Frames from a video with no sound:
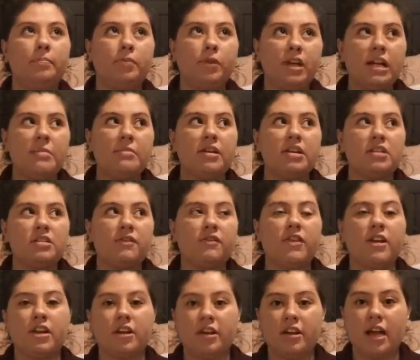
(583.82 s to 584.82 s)
pretty much
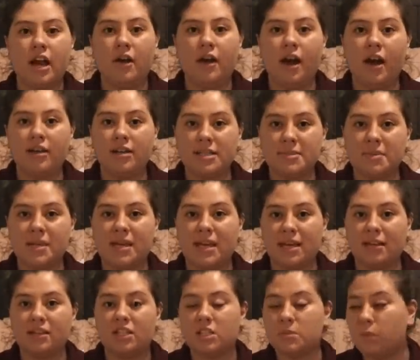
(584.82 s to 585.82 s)
figured out how to speak
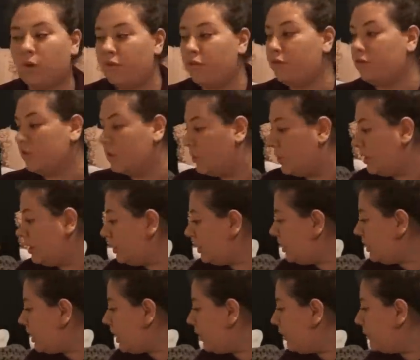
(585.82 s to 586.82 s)
English more
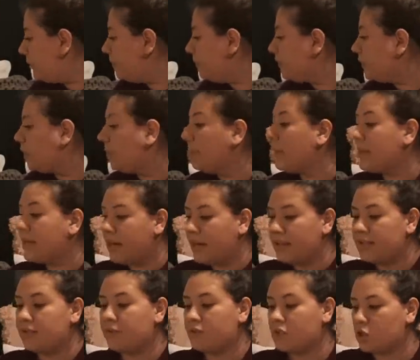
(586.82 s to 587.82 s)
fluently now
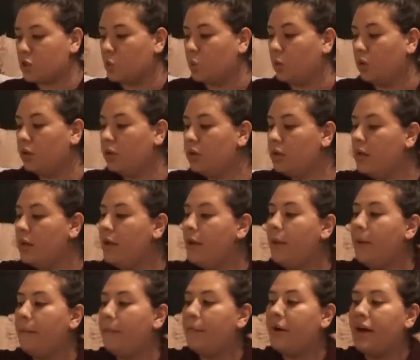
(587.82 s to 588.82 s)
because of school,
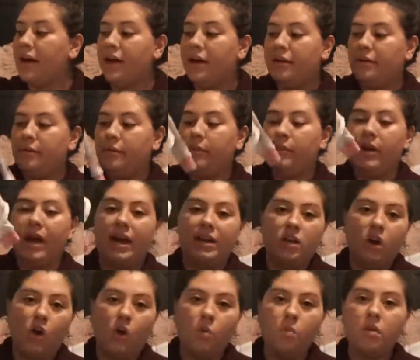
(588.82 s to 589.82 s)
but
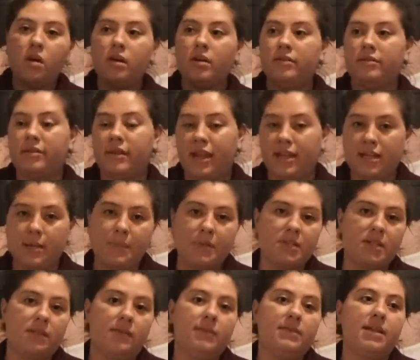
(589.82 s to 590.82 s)
at home,
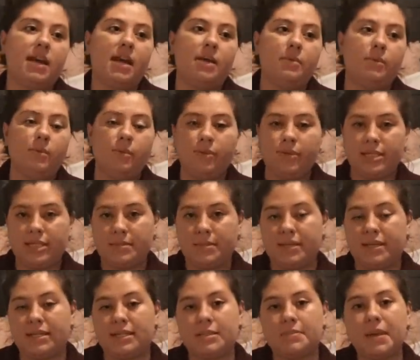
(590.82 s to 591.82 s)
90% of the time we
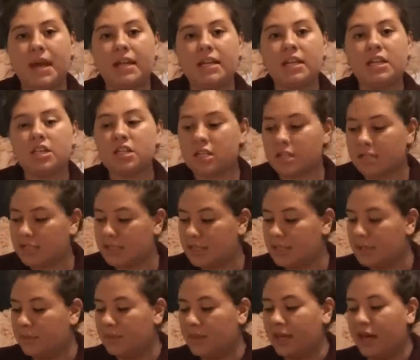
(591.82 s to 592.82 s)
speak in Spanish. It's
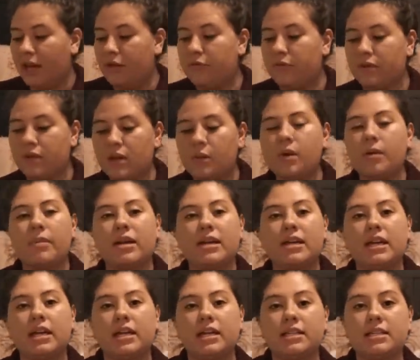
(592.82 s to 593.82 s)
just something I really want my
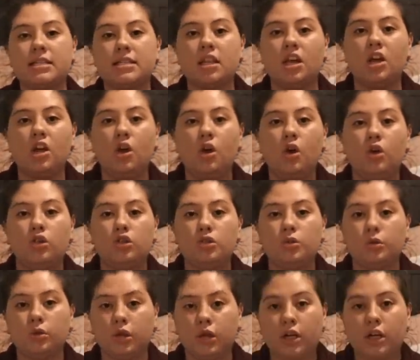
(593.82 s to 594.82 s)
kids
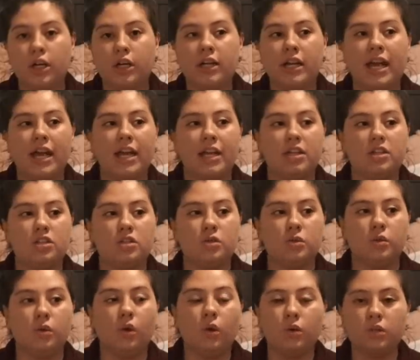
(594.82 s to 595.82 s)
to learn and
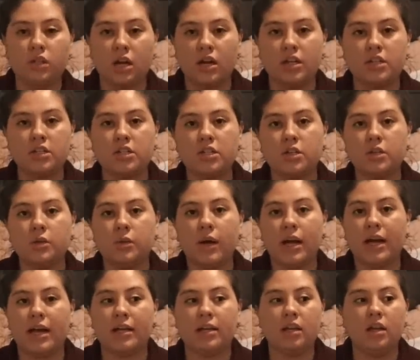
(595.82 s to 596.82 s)
to hold on to
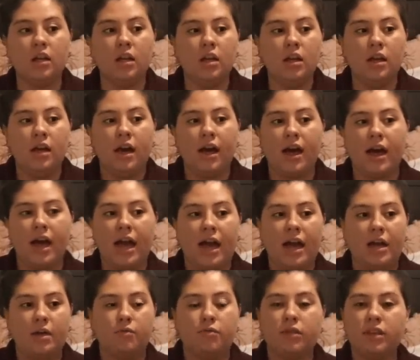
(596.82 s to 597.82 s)
and
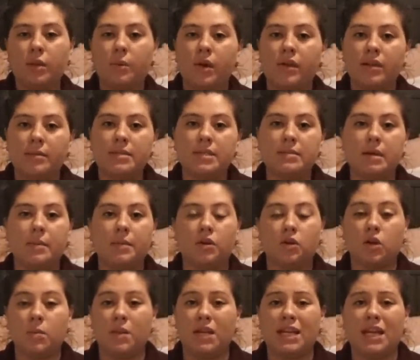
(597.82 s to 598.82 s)
I really want them to be able
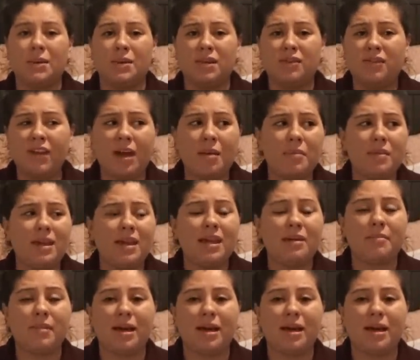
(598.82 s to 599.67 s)
to communicate with family.